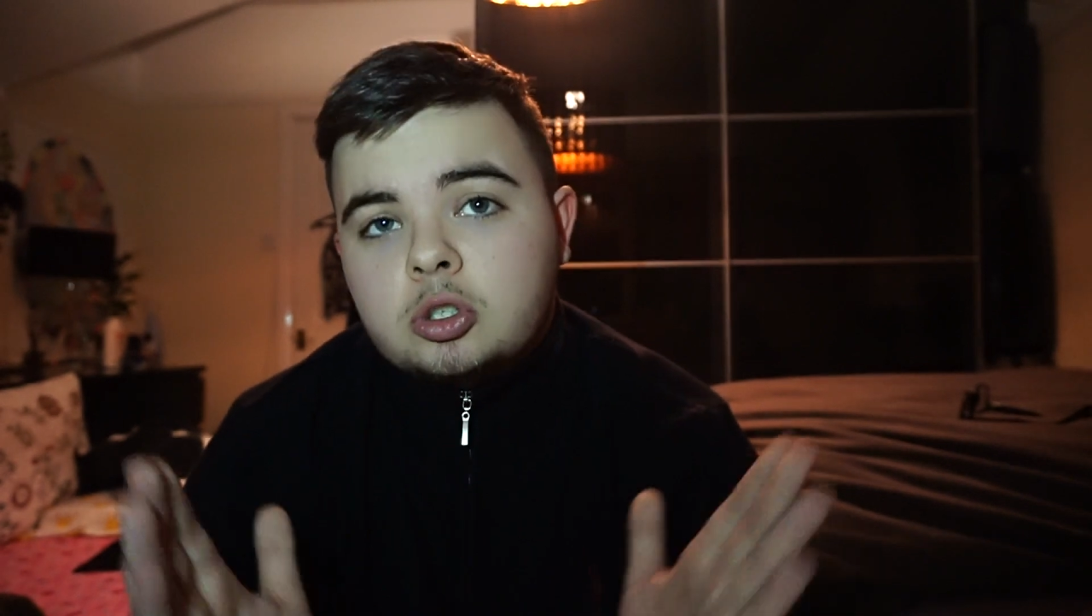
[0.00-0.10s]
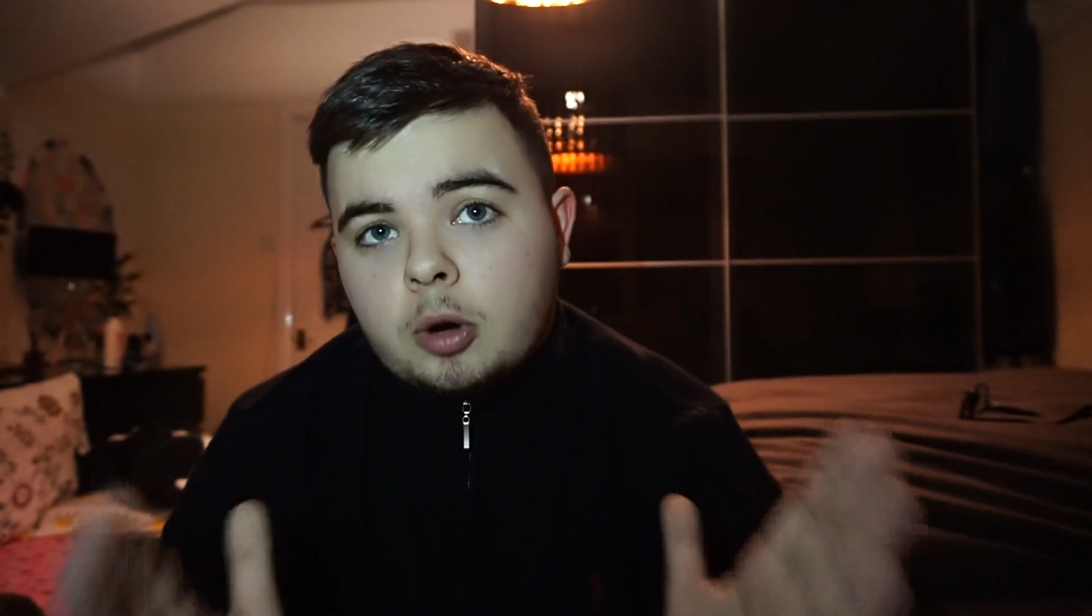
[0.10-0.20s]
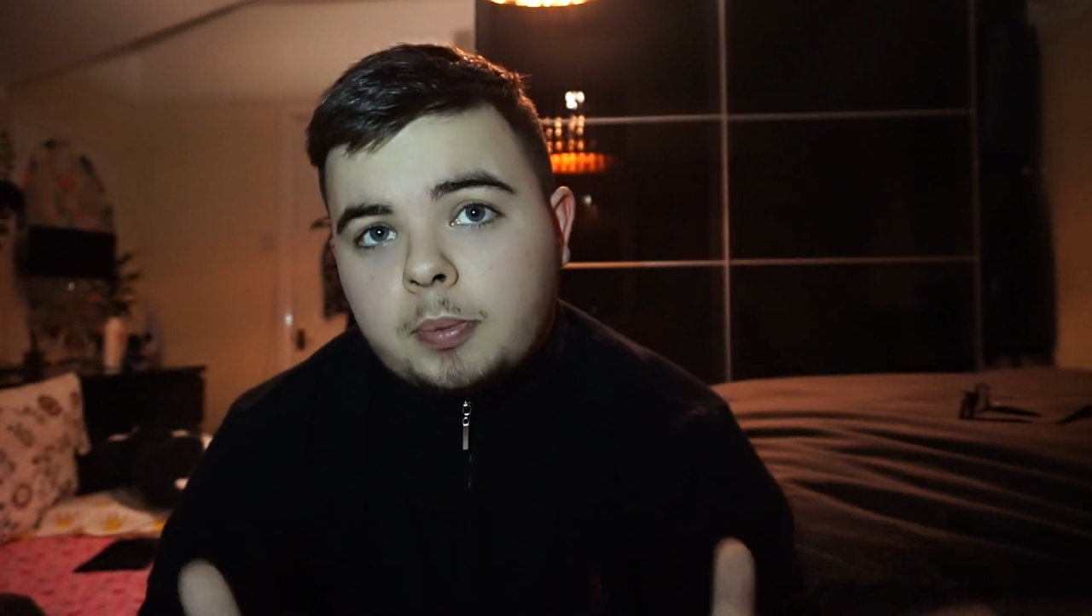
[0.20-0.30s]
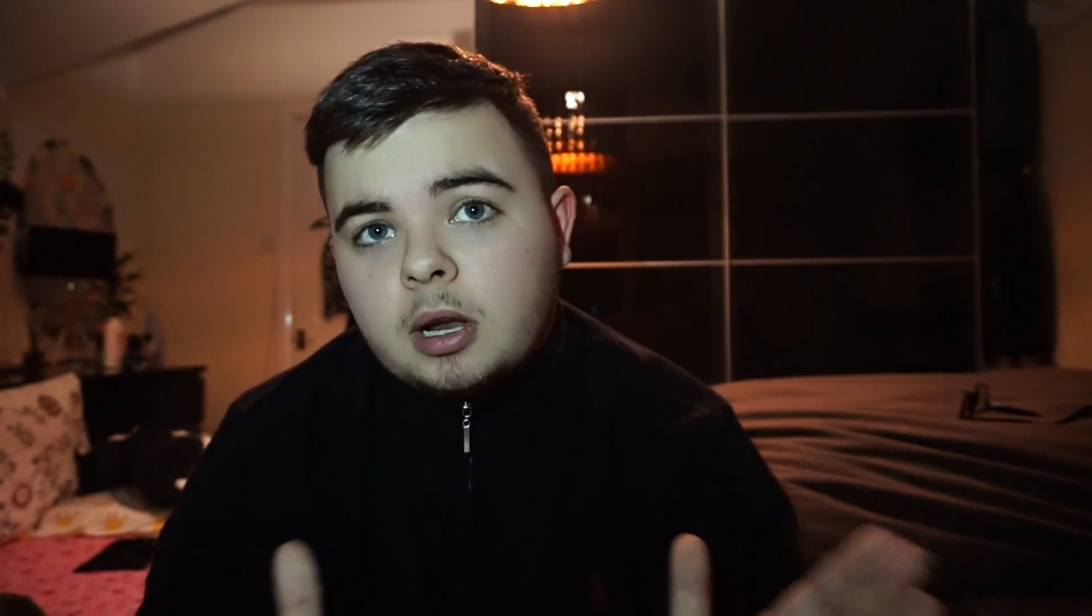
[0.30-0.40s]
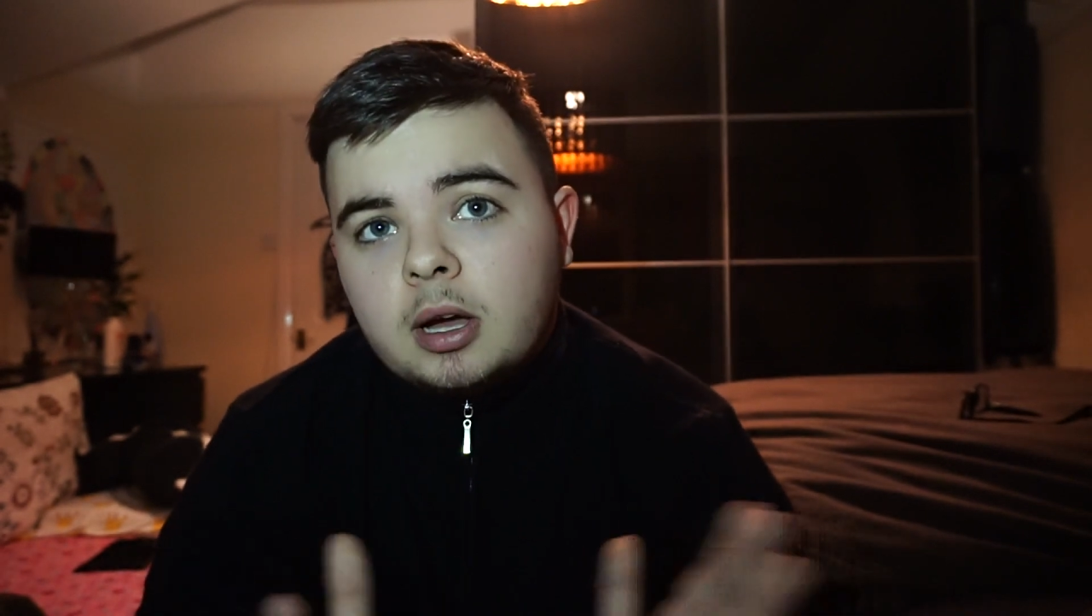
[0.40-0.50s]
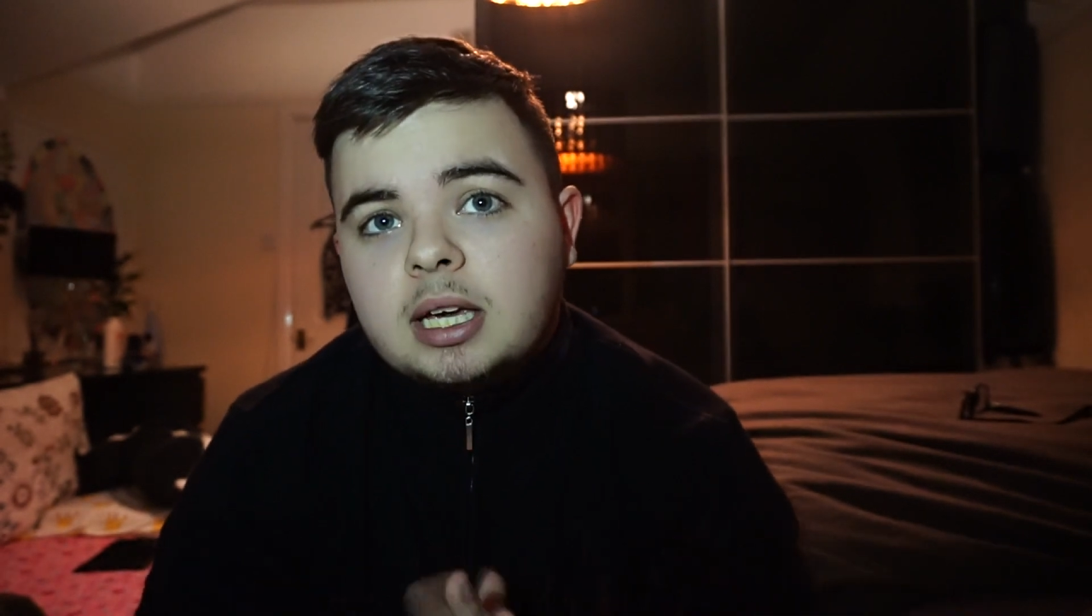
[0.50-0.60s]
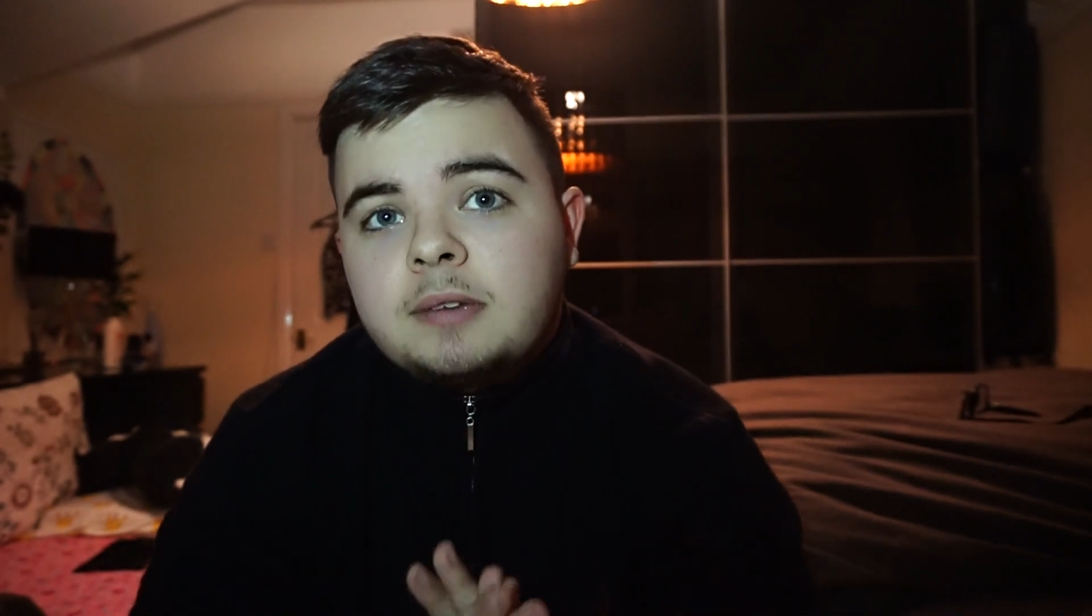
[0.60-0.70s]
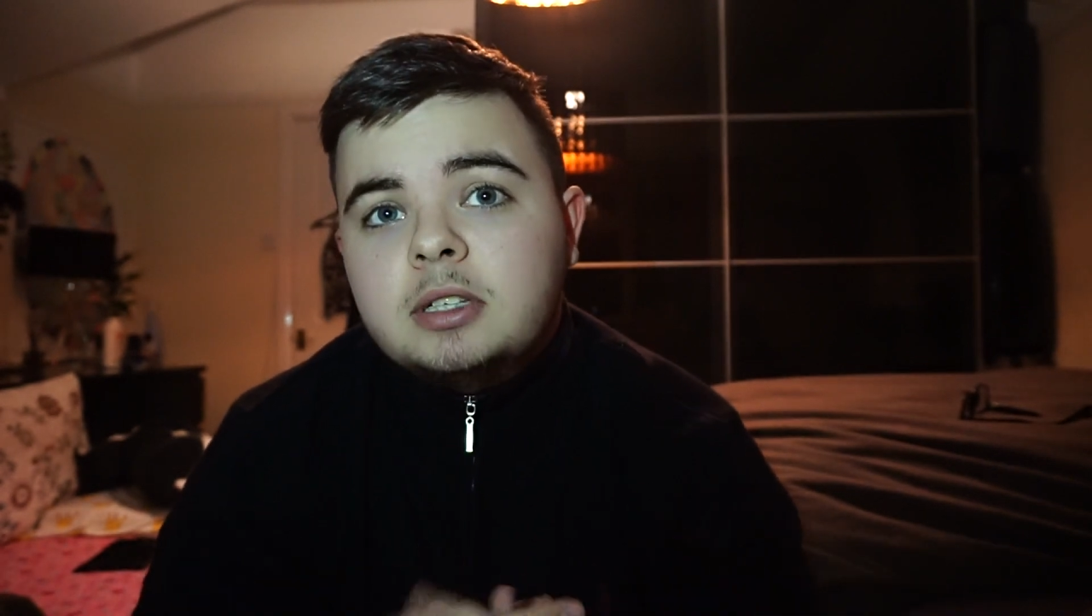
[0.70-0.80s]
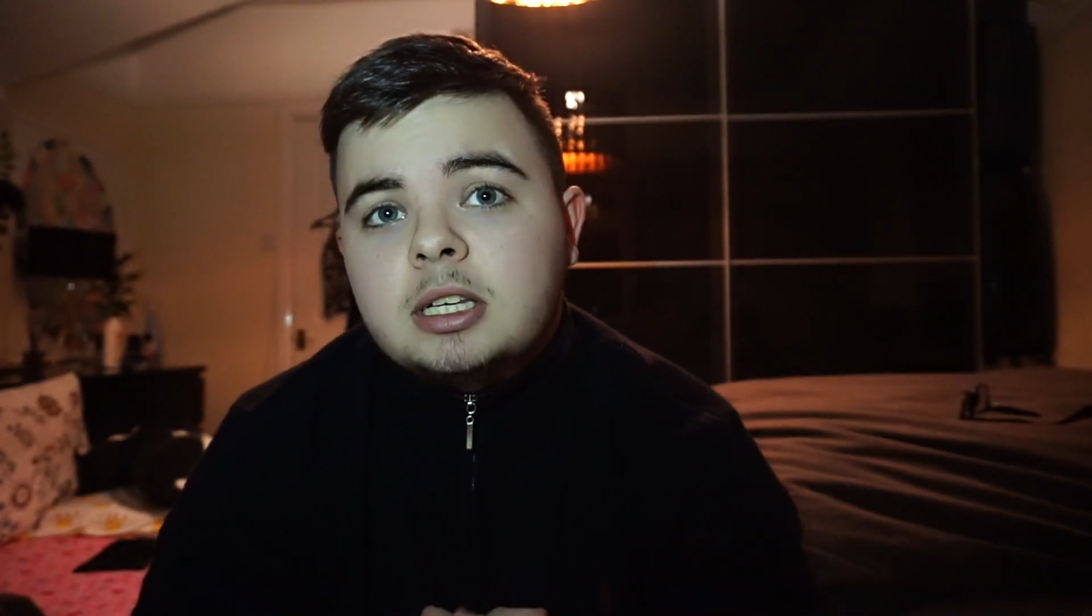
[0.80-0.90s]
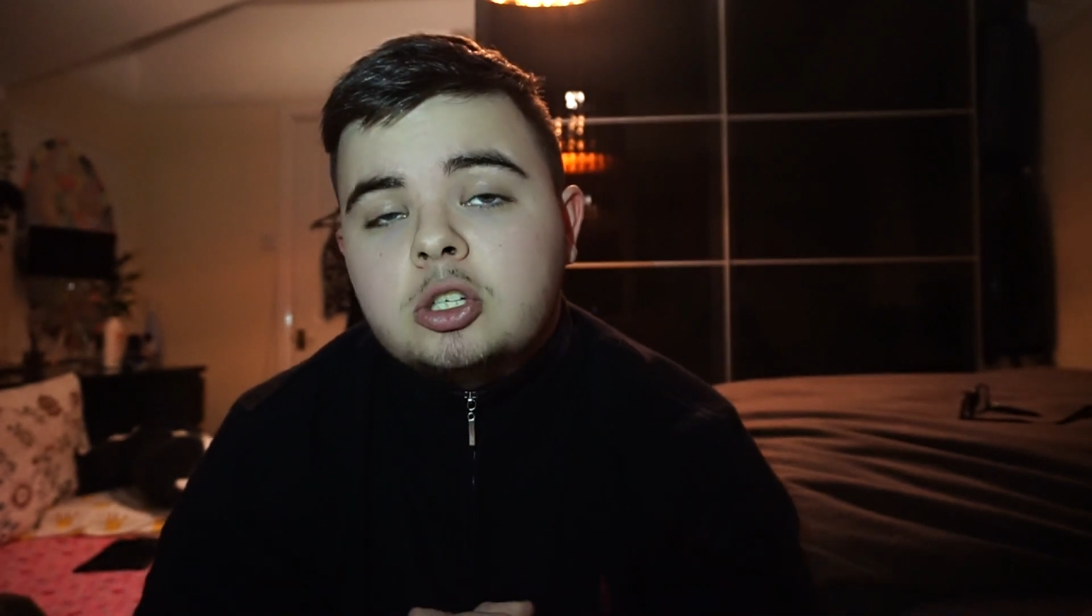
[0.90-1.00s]
Drop a like
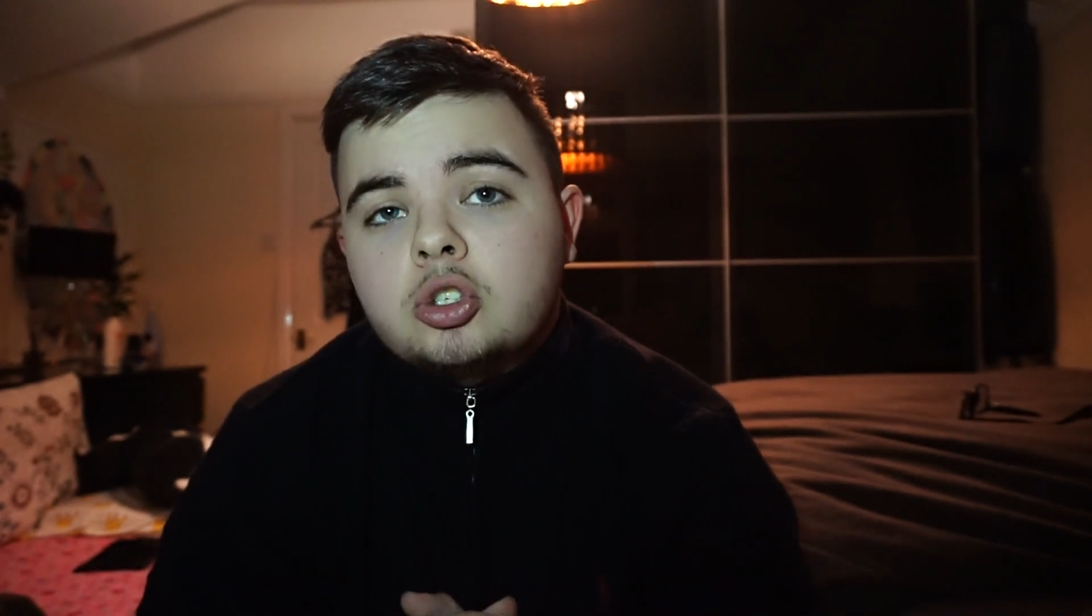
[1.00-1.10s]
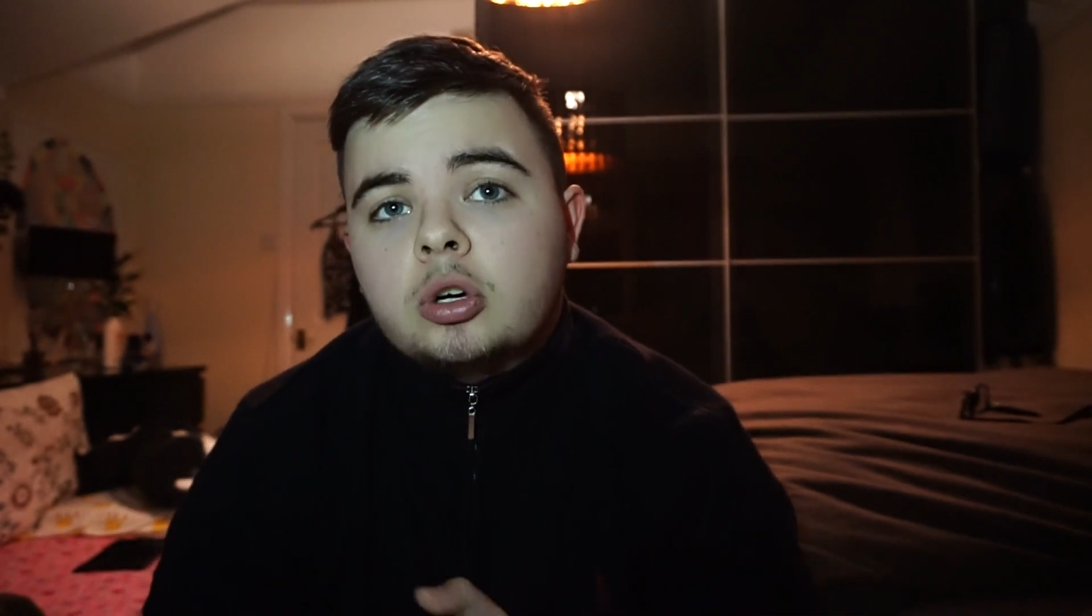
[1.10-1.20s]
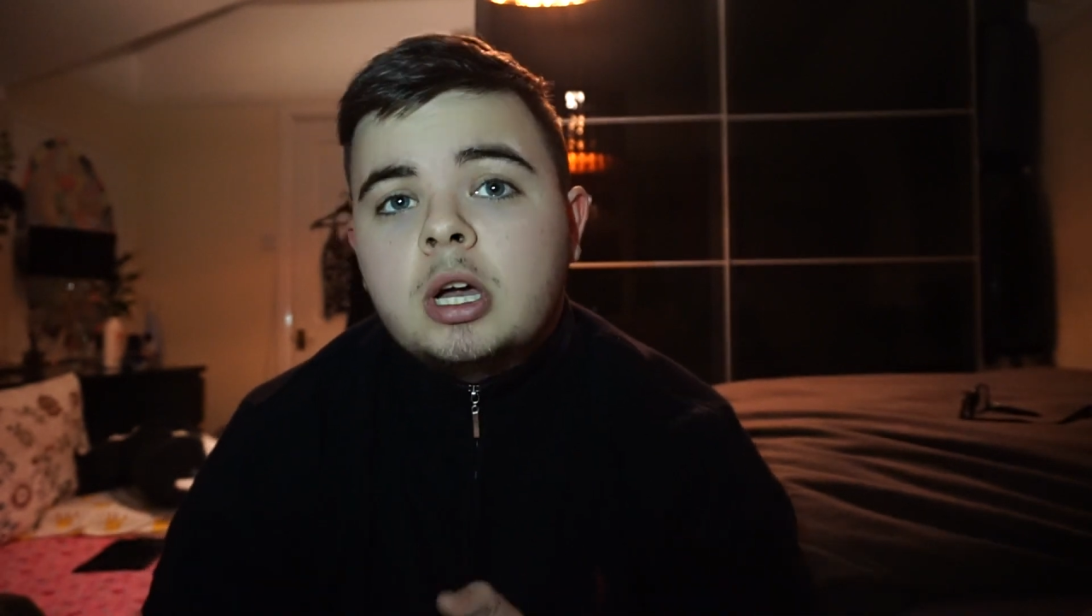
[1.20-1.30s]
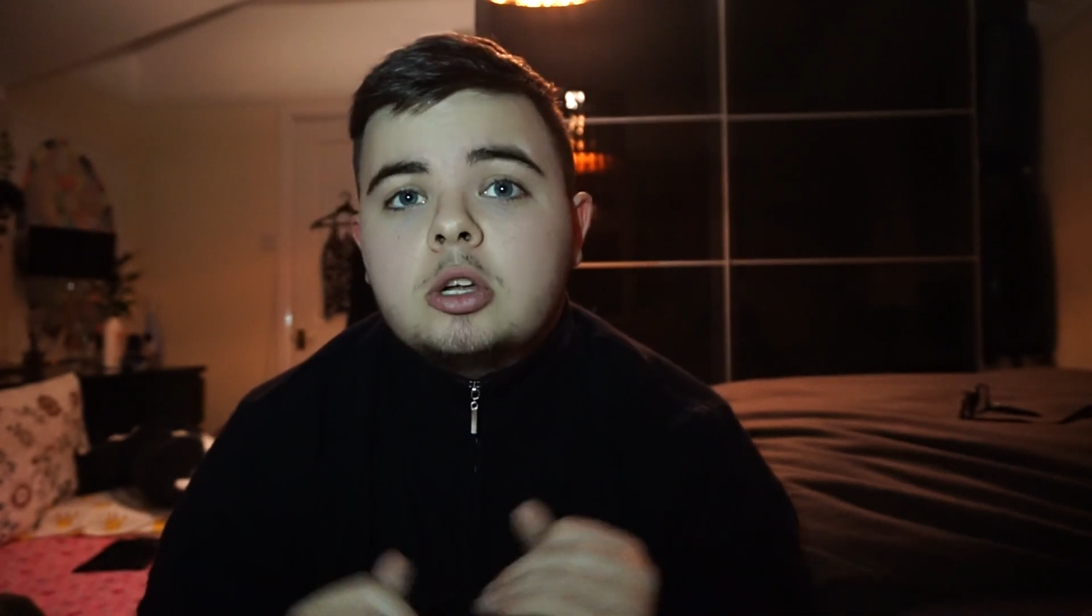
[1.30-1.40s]
if you did enjoy.